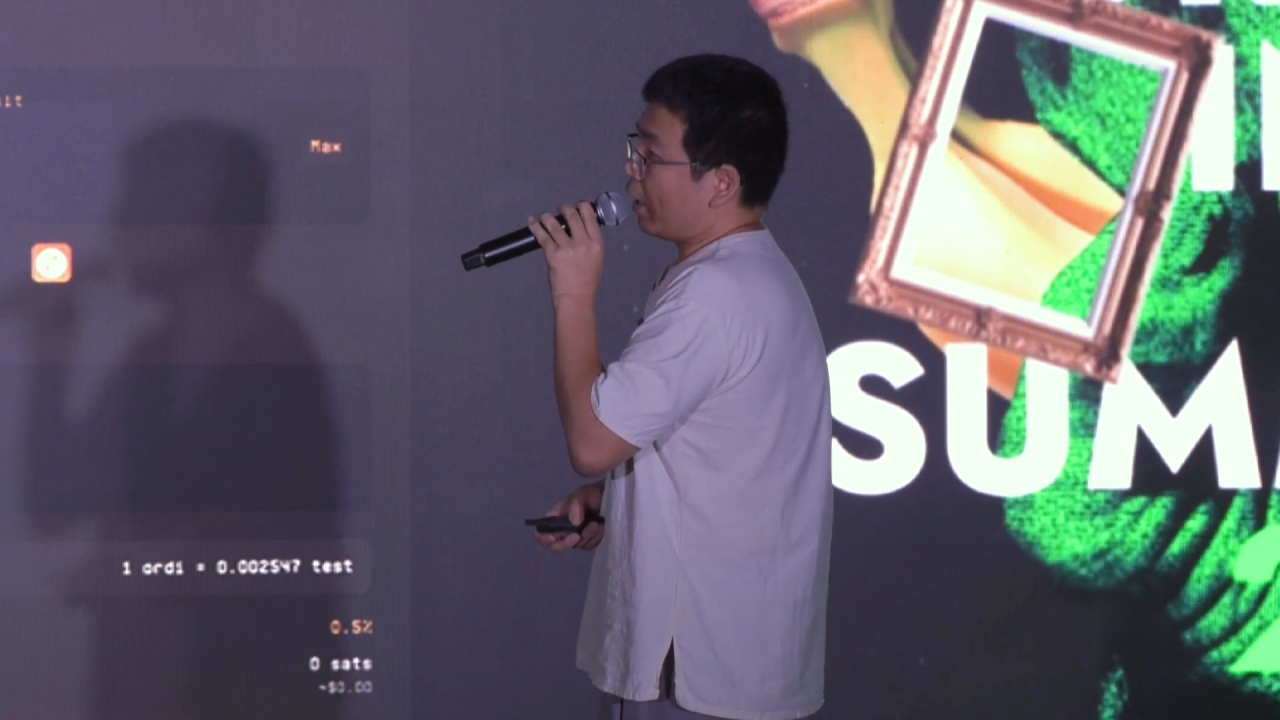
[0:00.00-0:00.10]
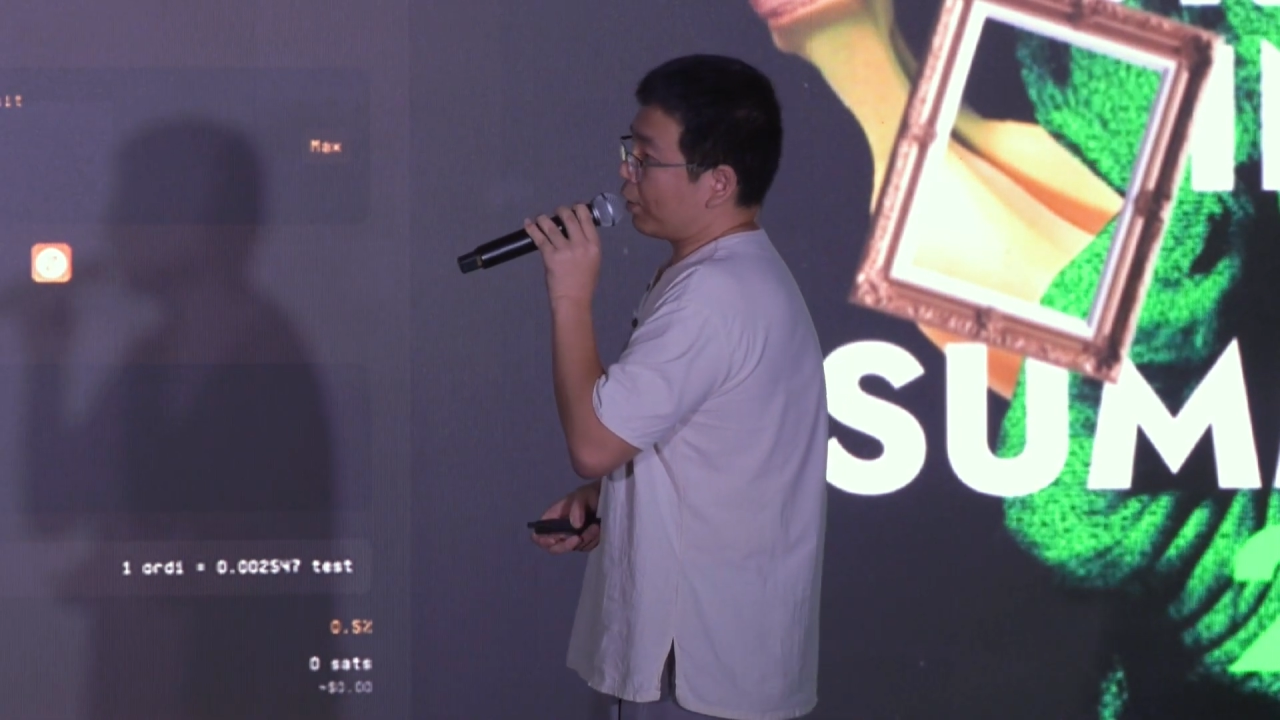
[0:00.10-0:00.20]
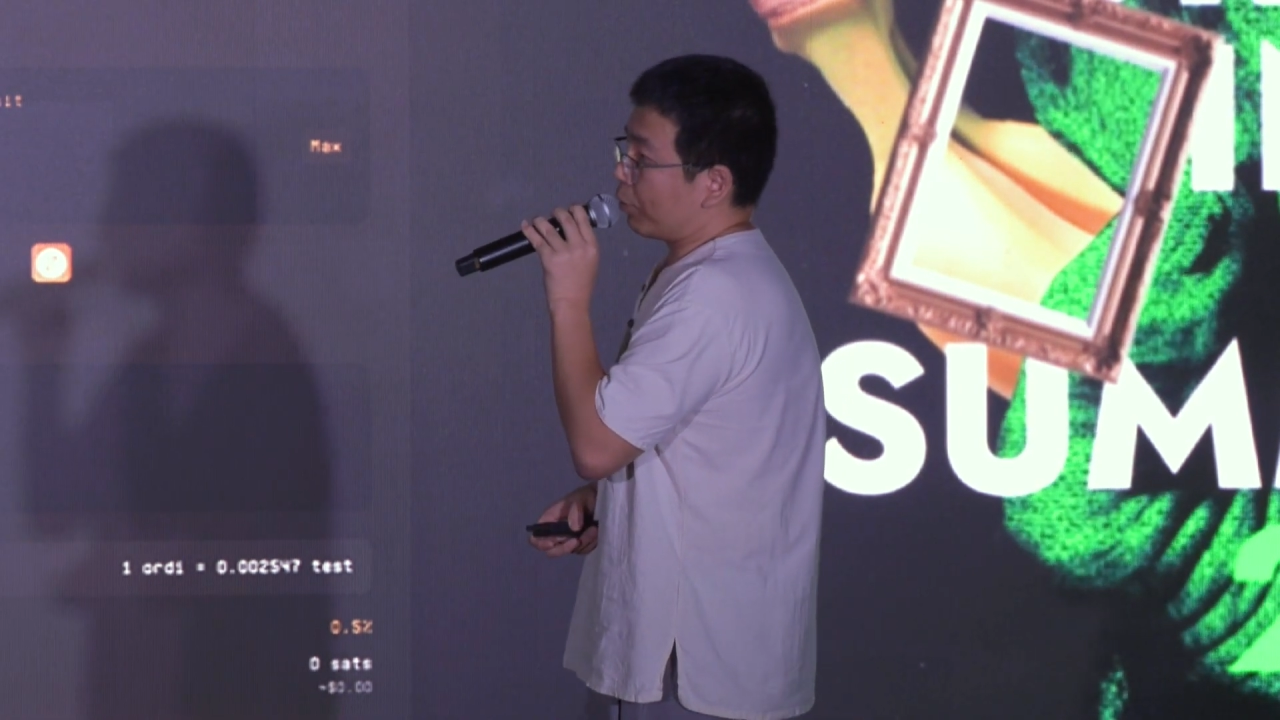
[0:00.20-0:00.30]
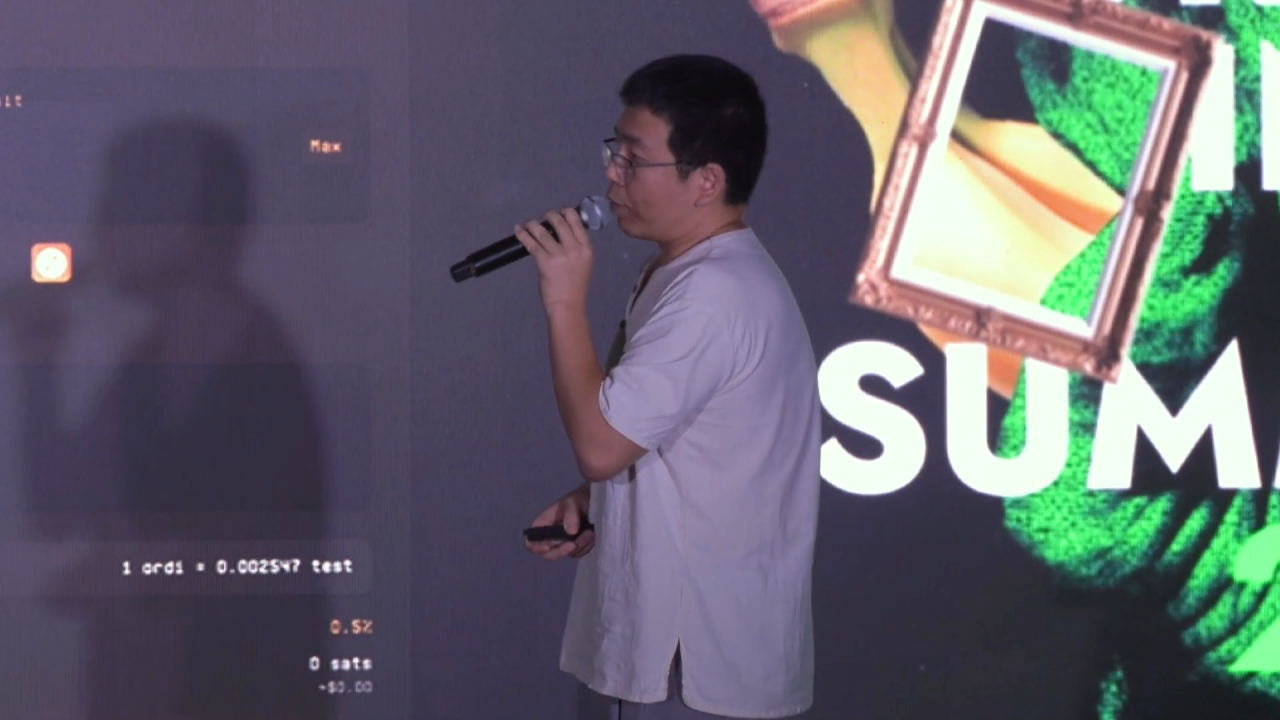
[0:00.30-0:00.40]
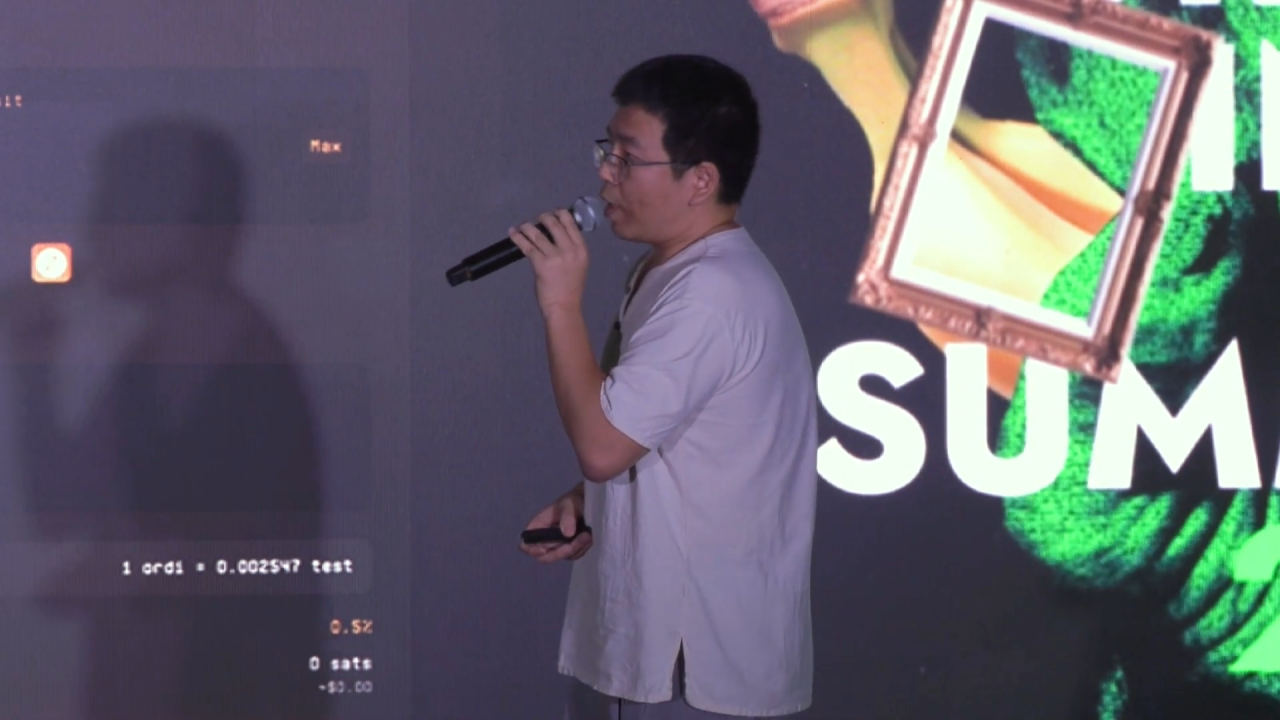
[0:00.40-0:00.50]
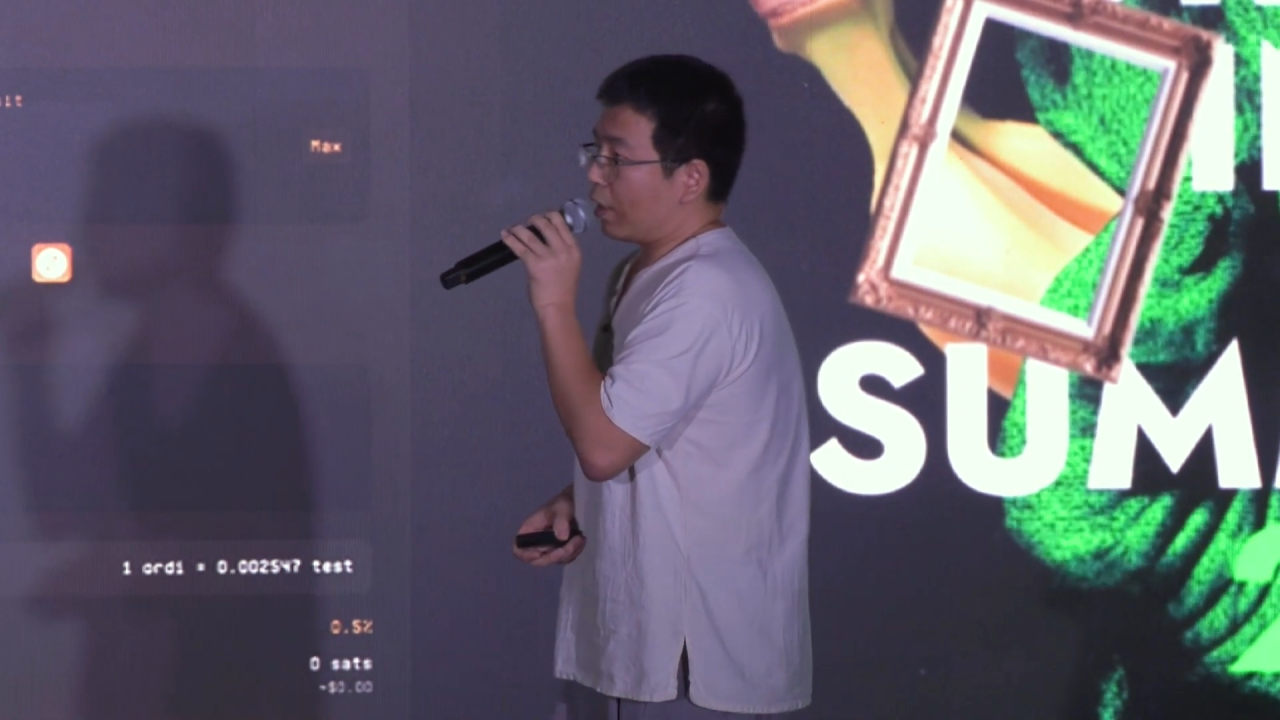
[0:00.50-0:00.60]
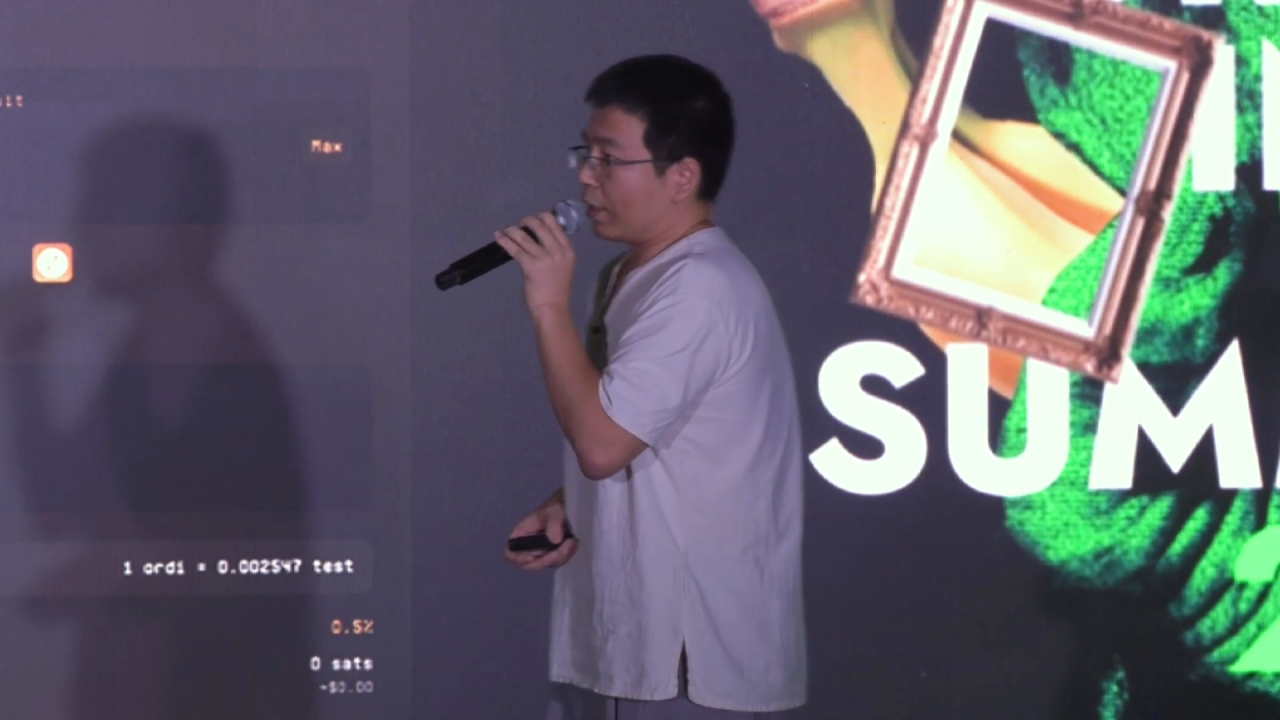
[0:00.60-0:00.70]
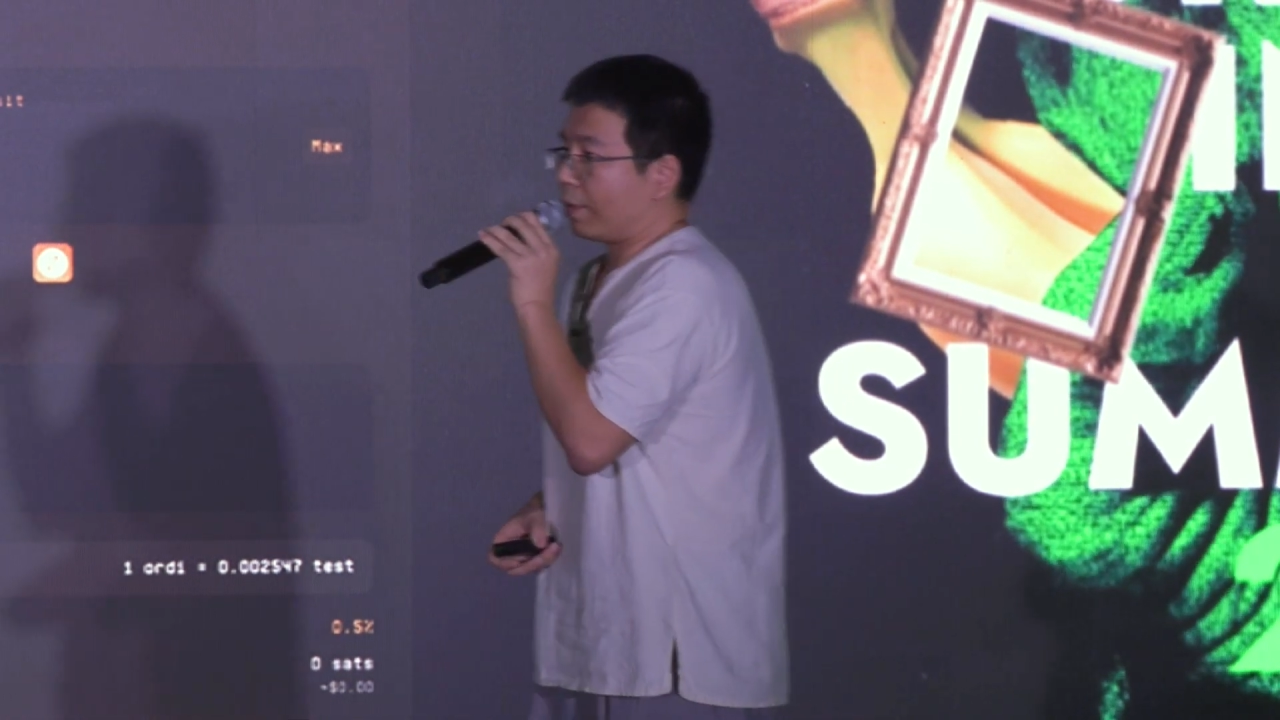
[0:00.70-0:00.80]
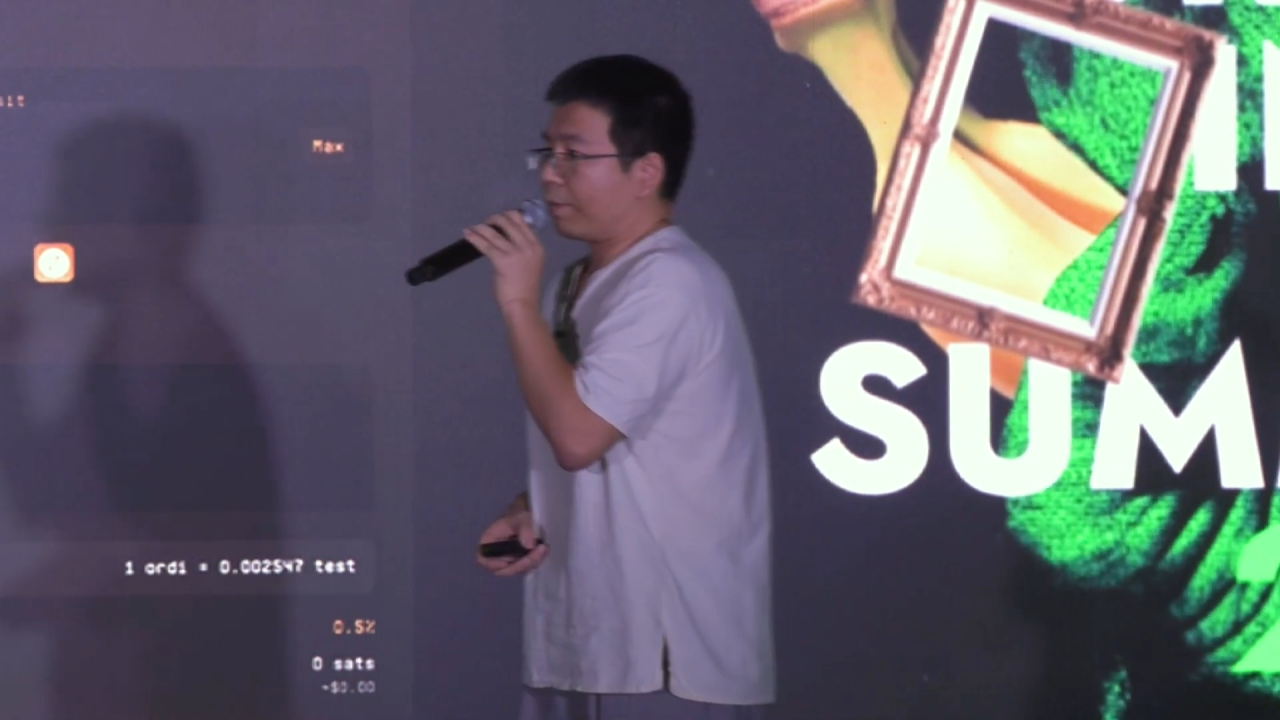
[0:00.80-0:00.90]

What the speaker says: you want